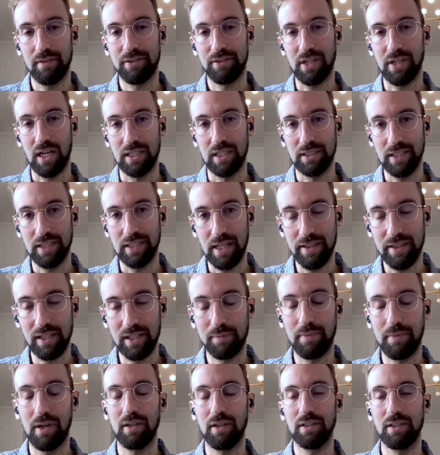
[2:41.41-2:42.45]
China's
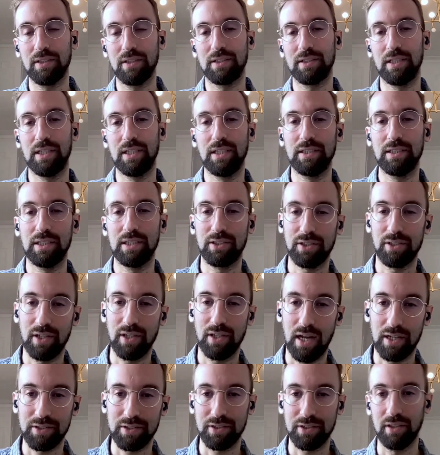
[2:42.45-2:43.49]
ethnic policies,
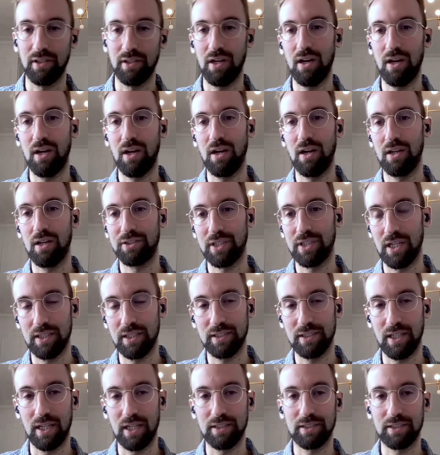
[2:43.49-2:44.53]
international law,
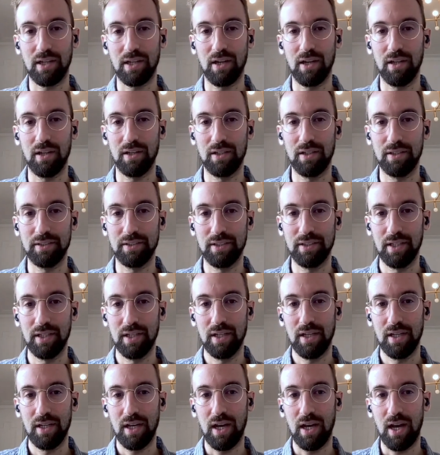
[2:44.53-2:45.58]
genocide scholars,